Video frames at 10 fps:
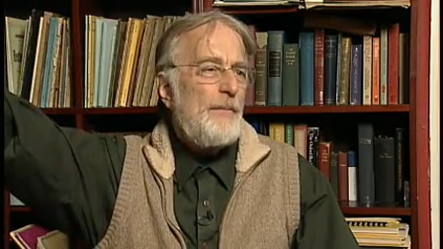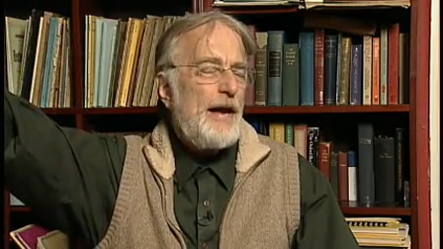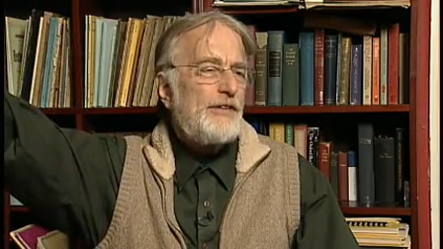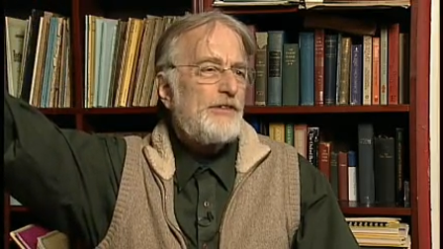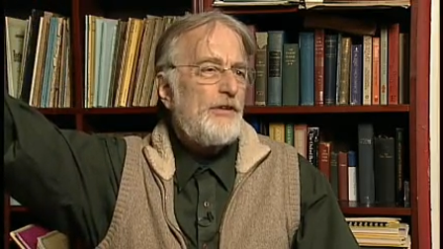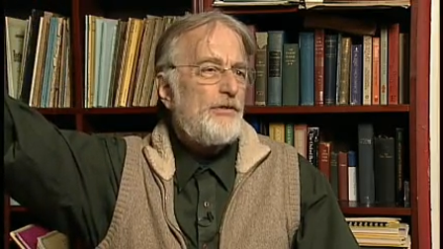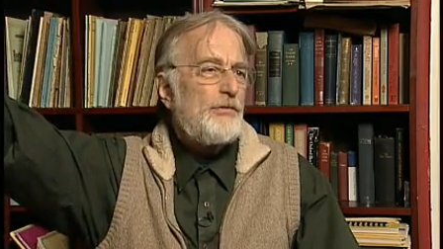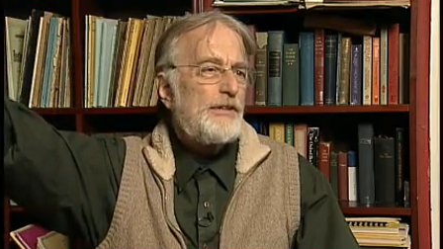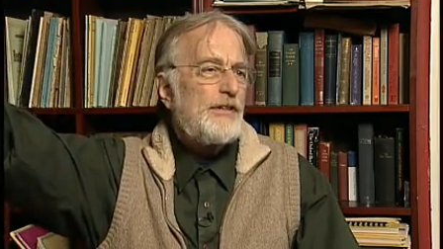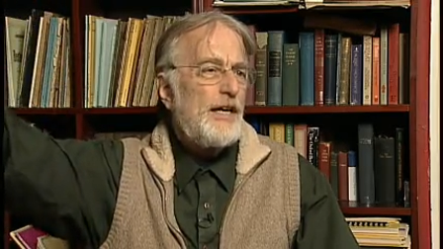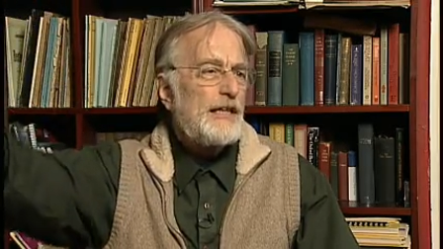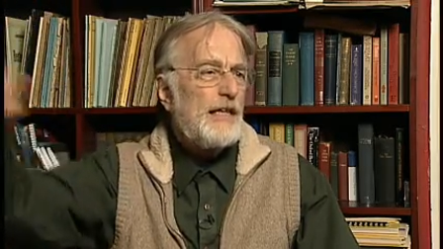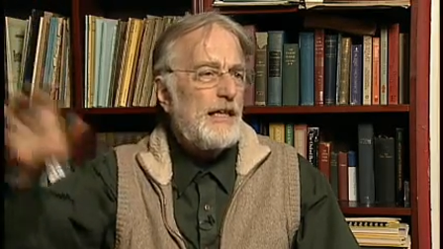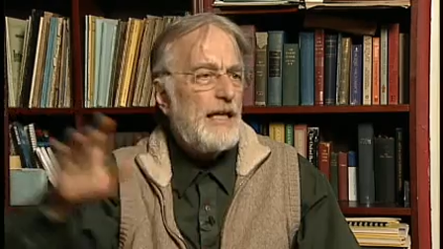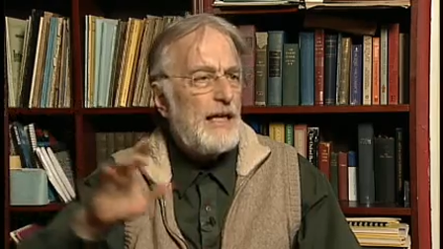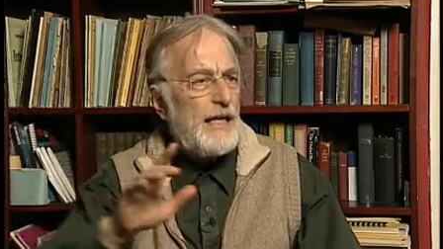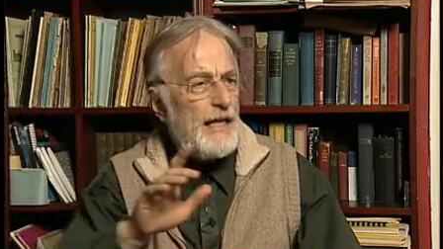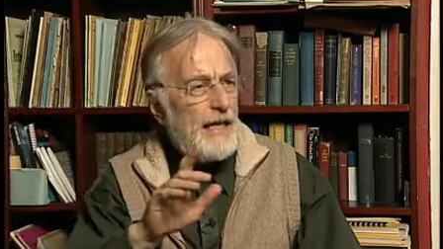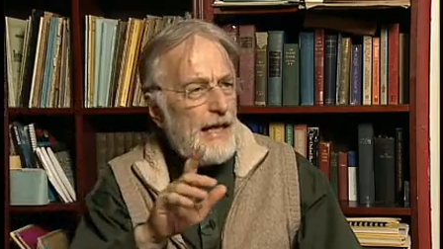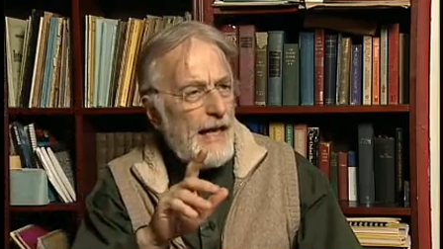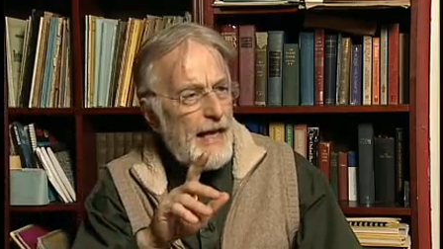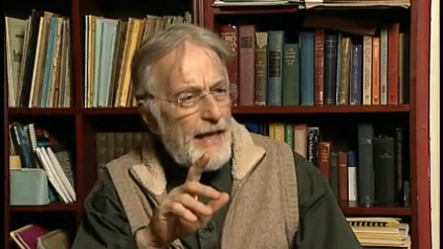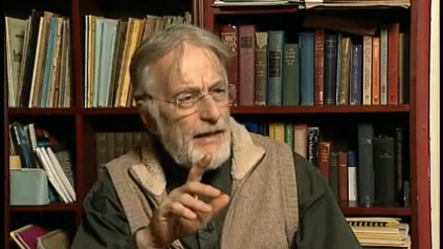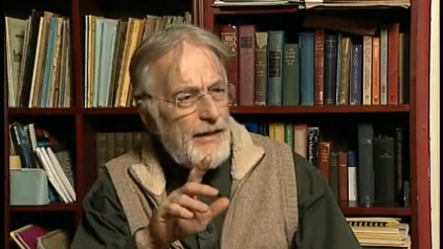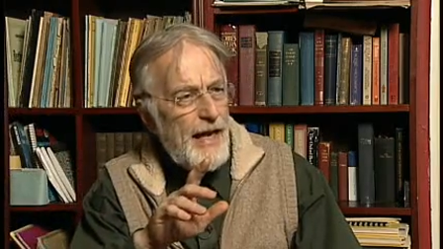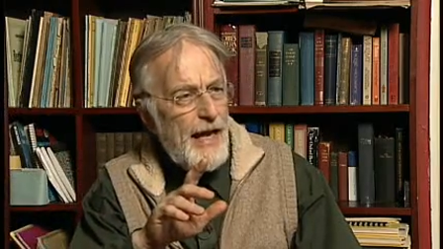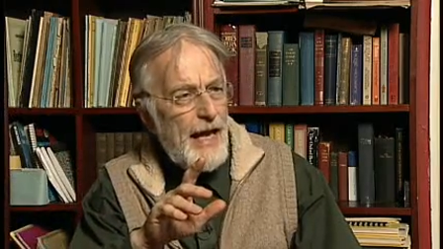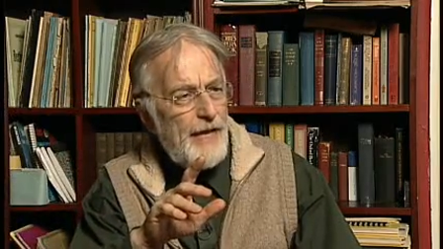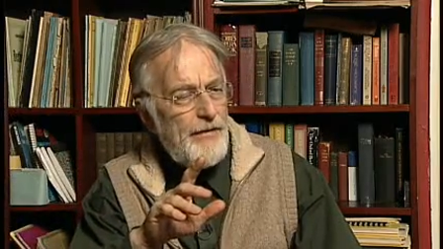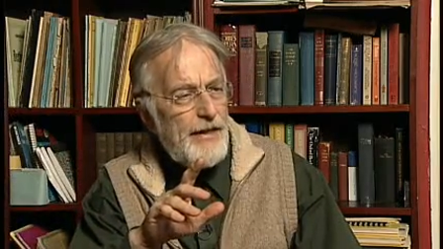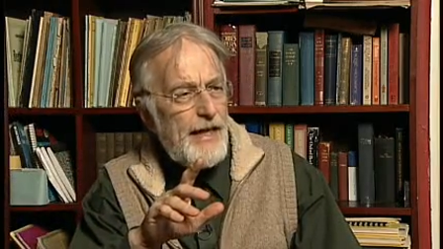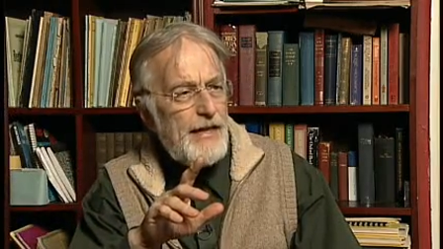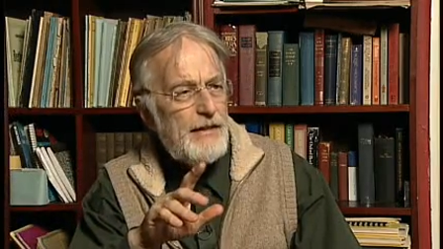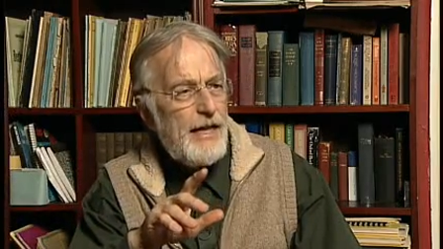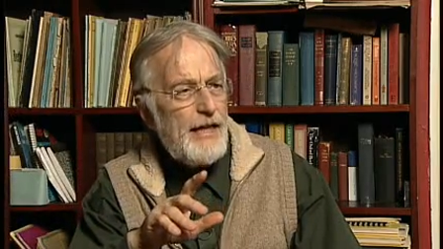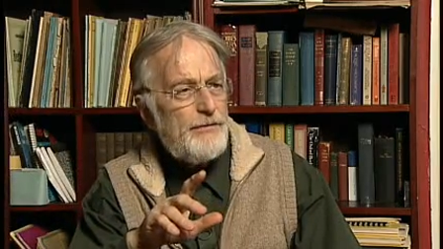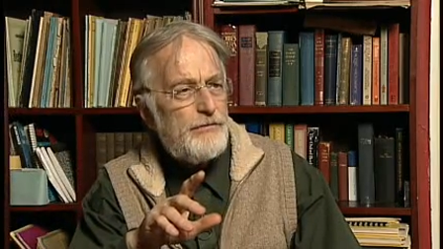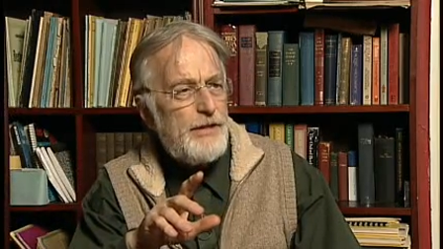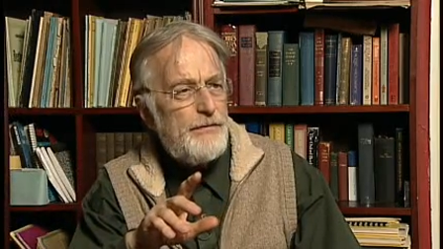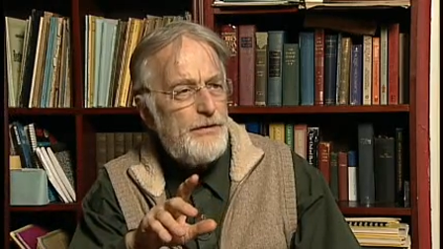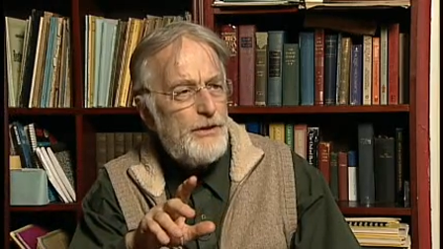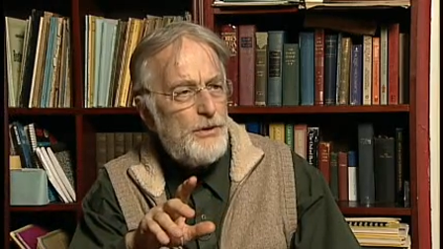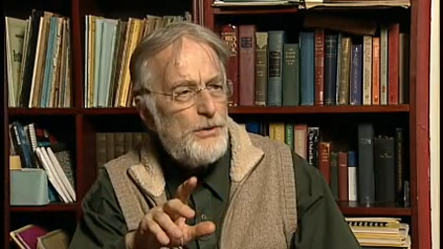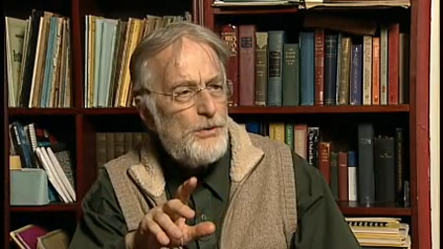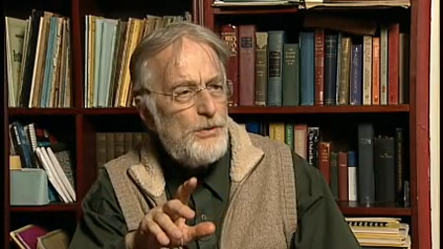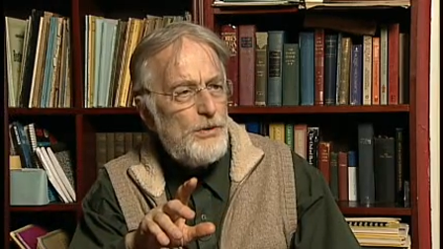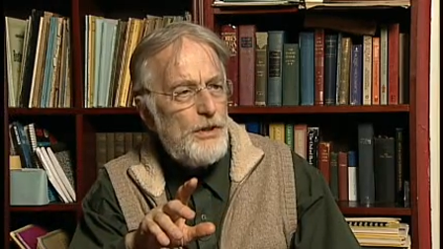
passing through a tunnel and having a life review